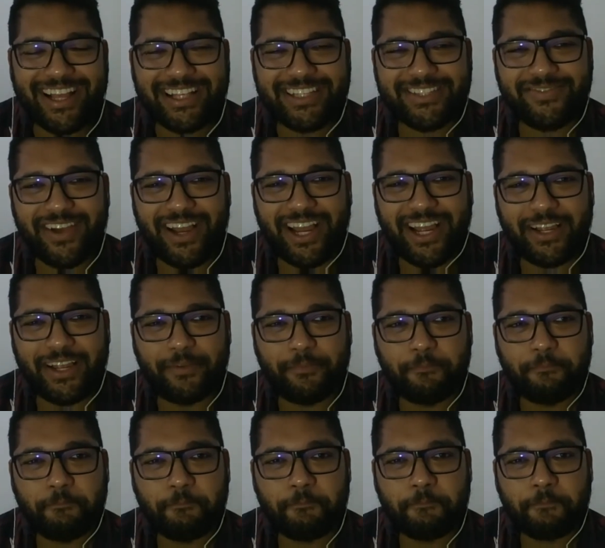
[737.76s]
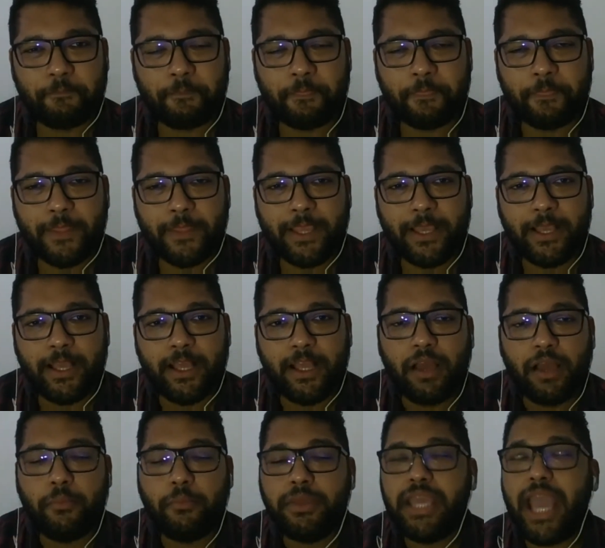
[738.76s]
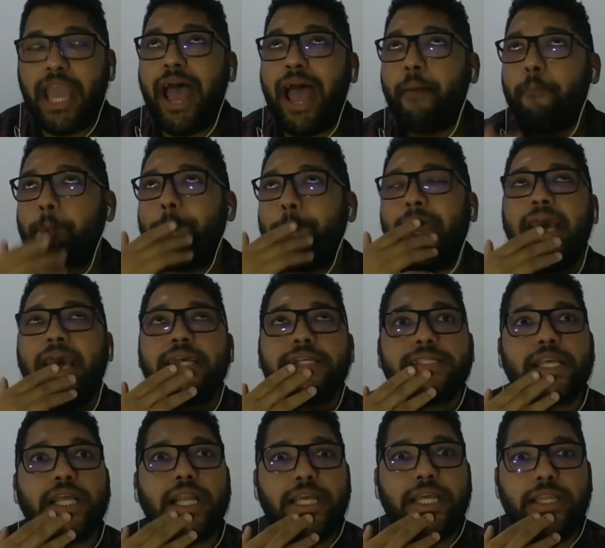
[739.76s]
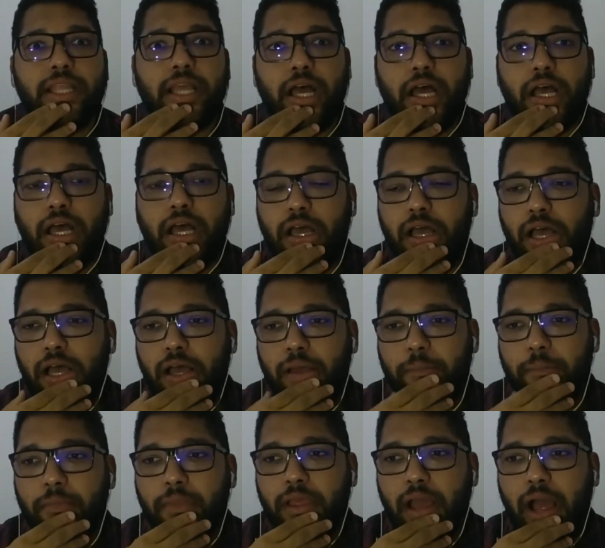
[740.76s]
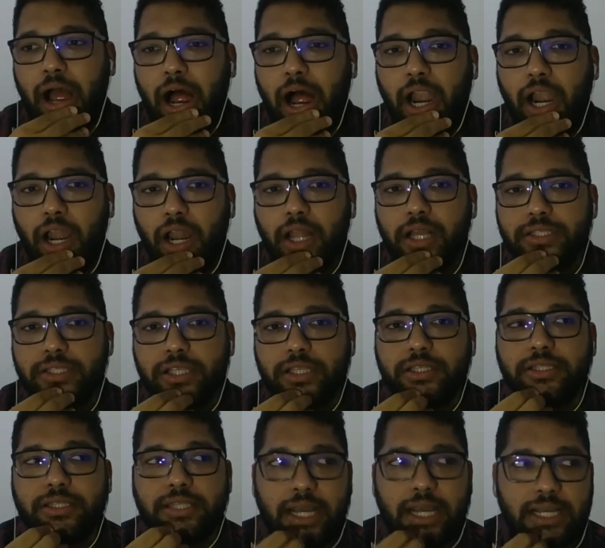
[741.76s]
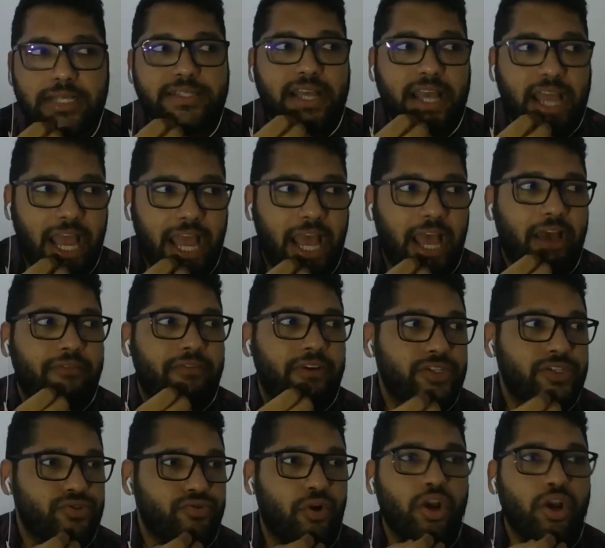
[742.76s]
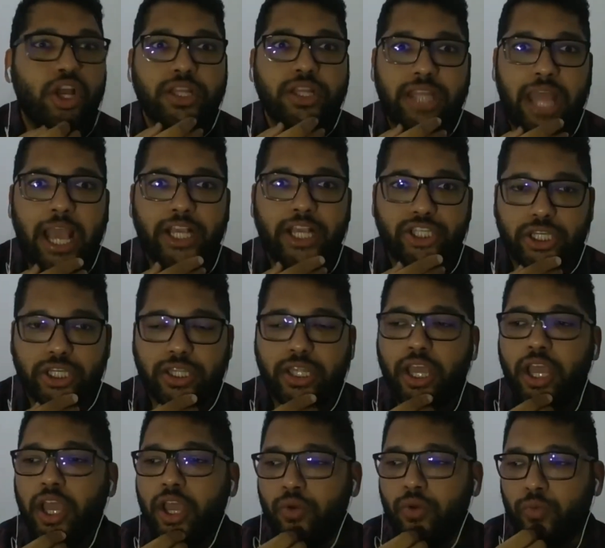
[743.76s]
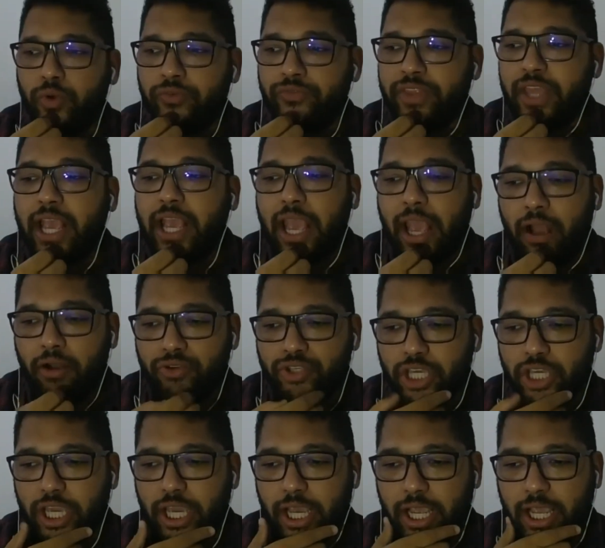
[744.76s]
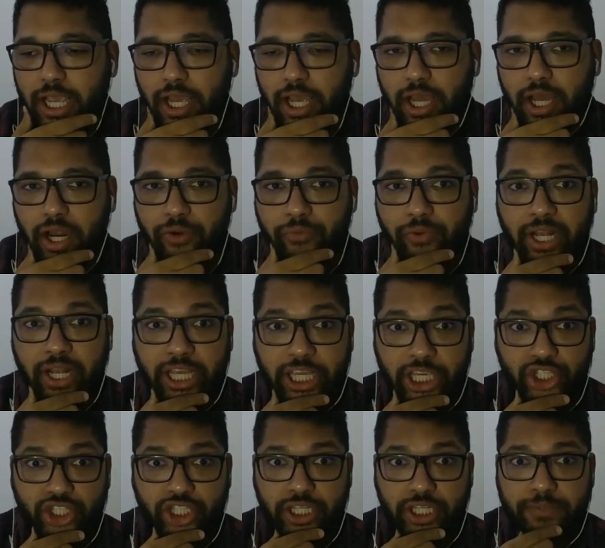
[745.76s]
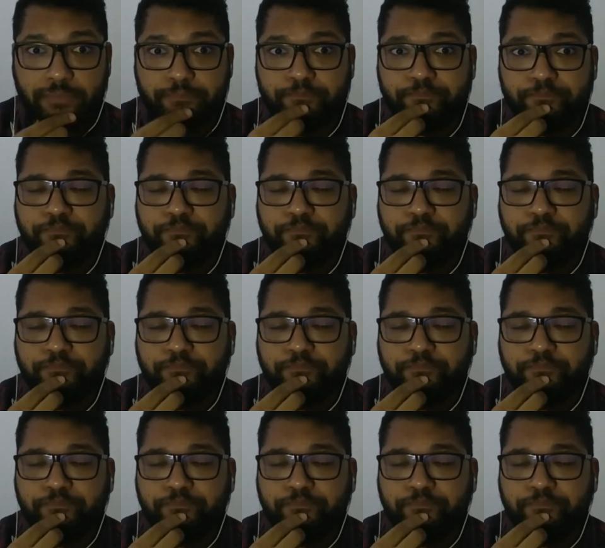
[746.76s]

fine. Yeah, basically, Ireland does have a strong connection with the Celtic religion,